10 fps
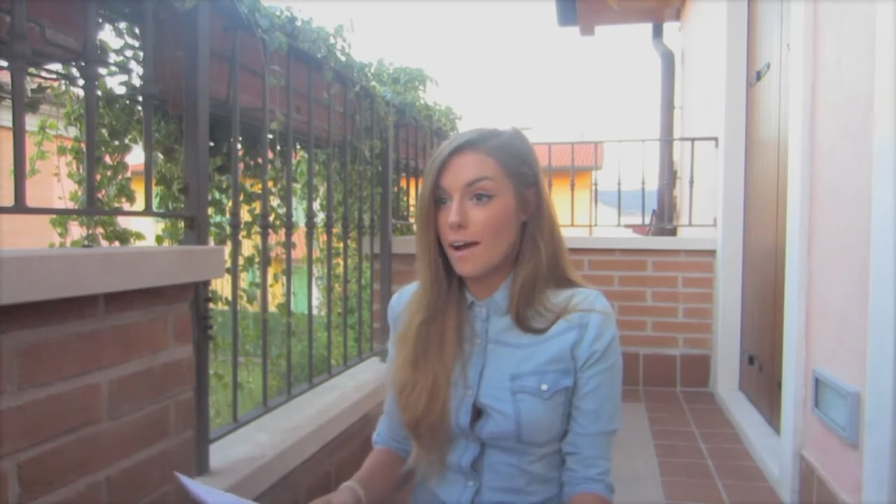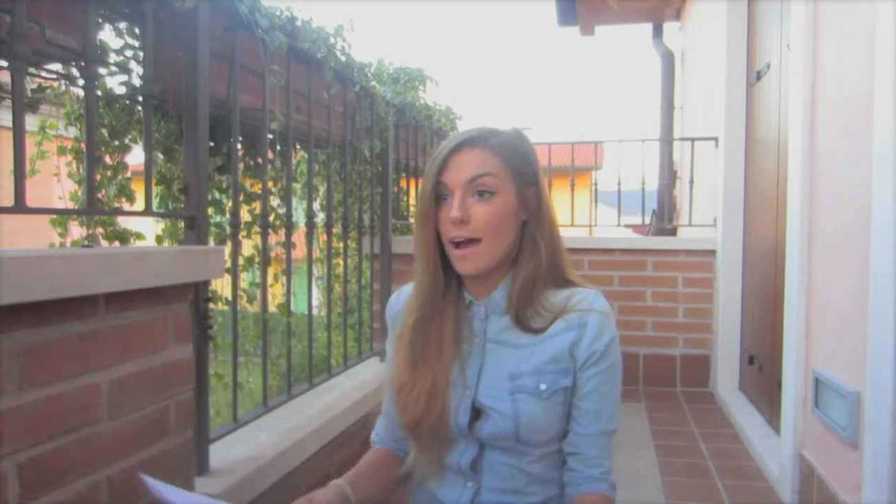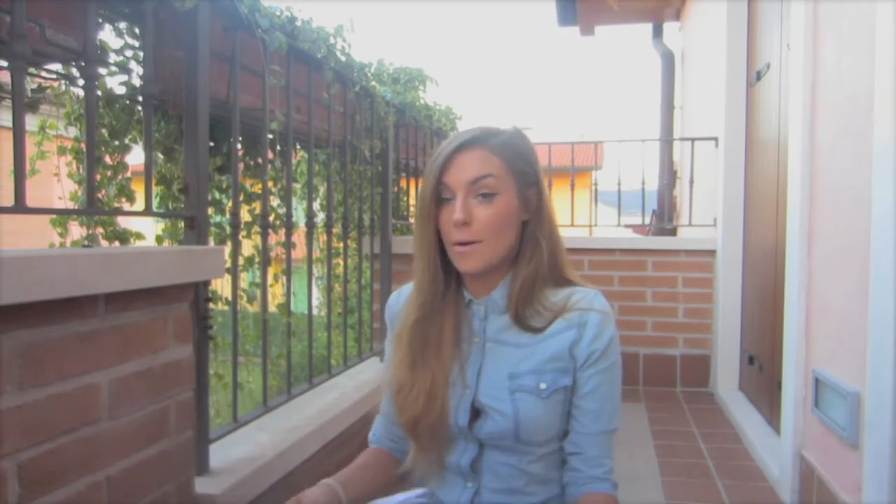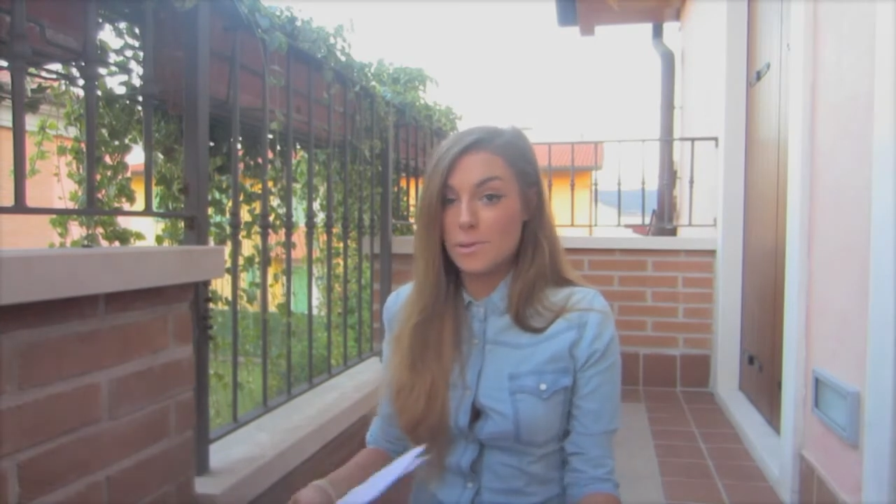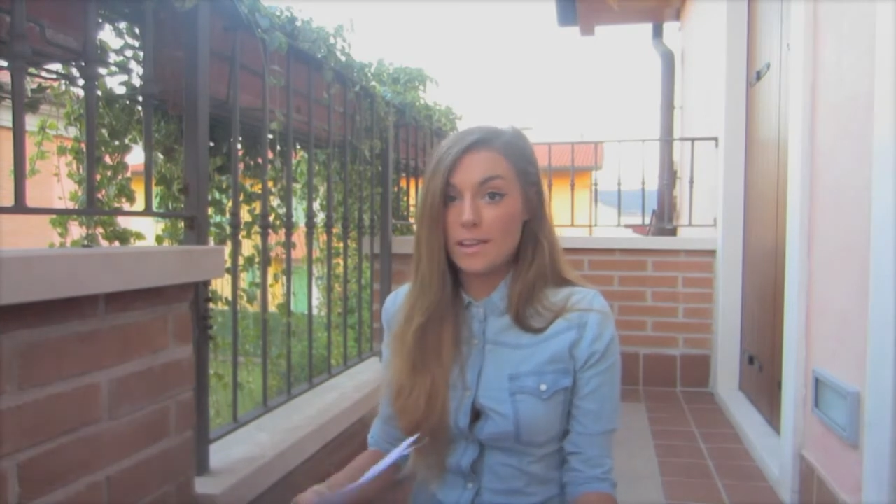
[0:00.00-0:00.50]

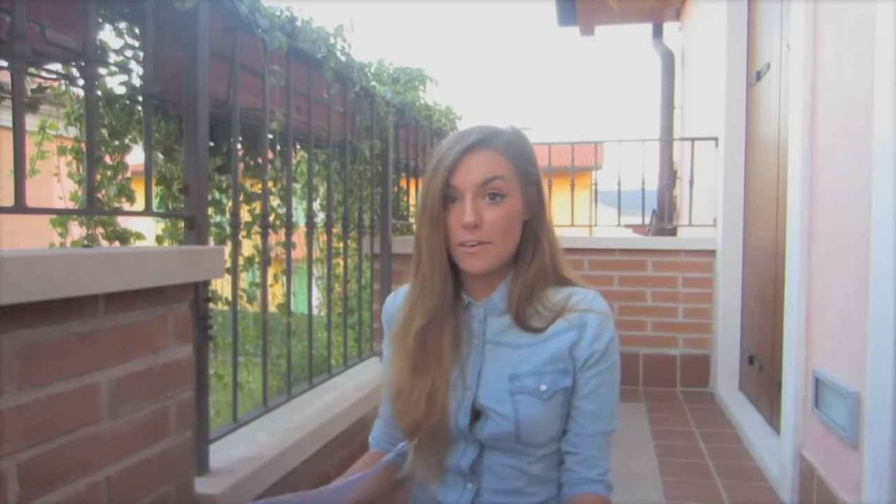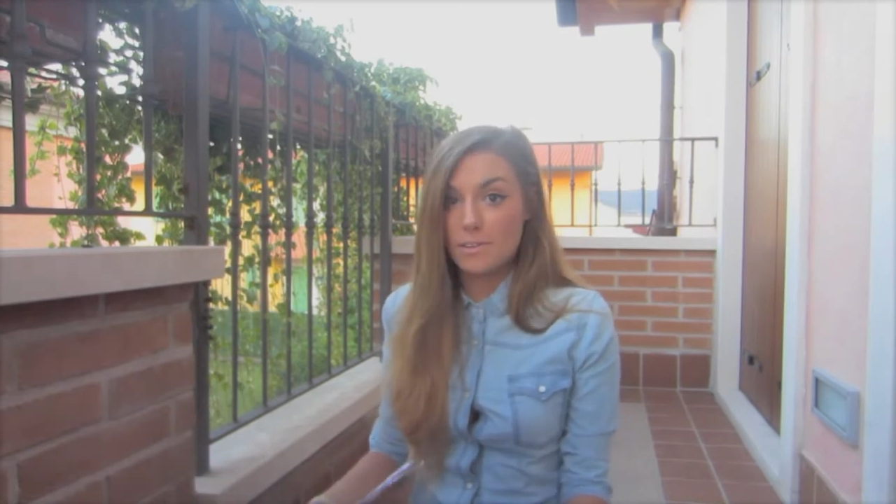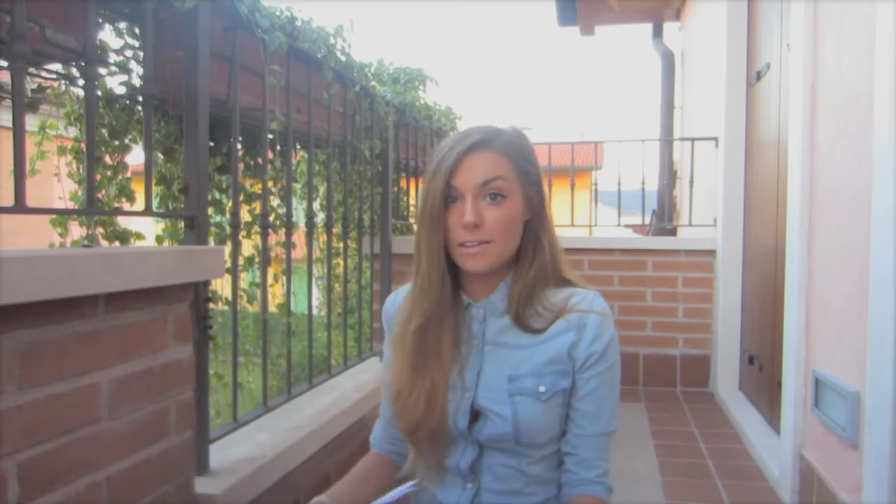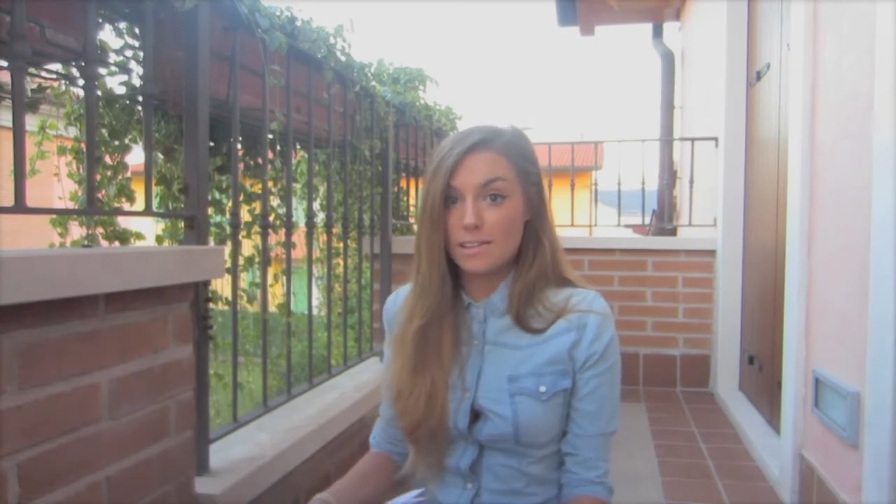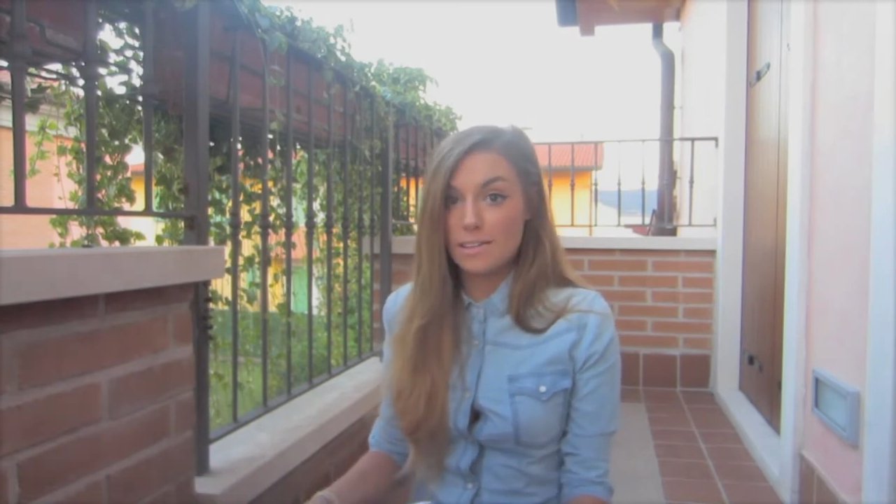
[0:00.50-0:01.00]
i would
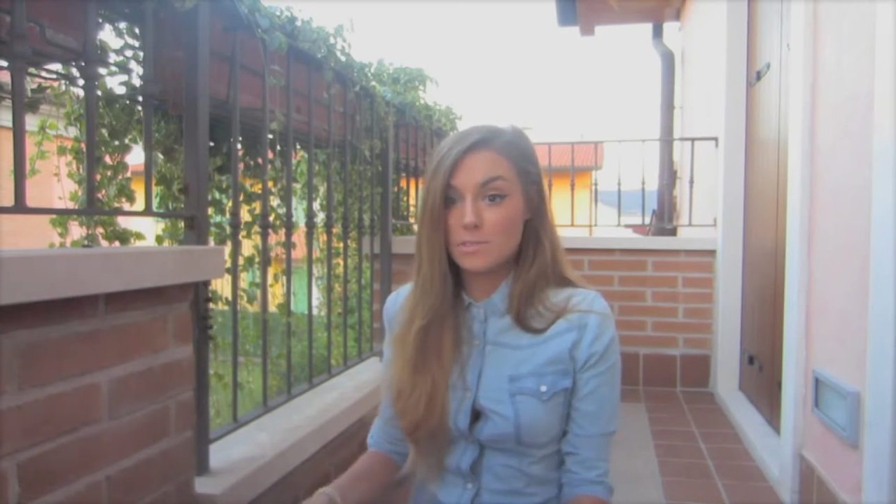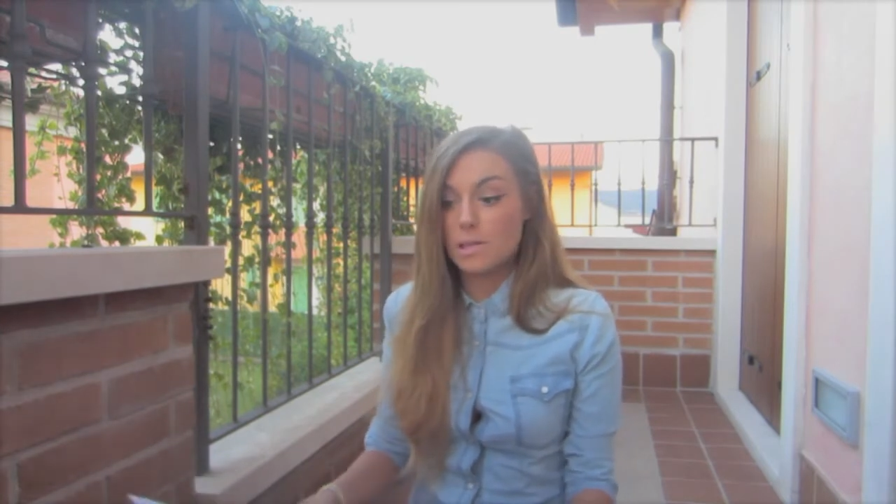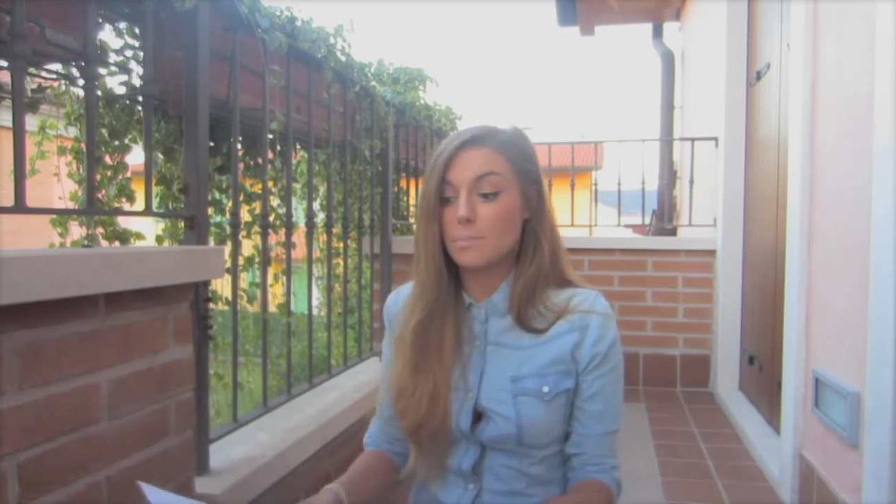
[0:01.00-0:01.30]
definitely do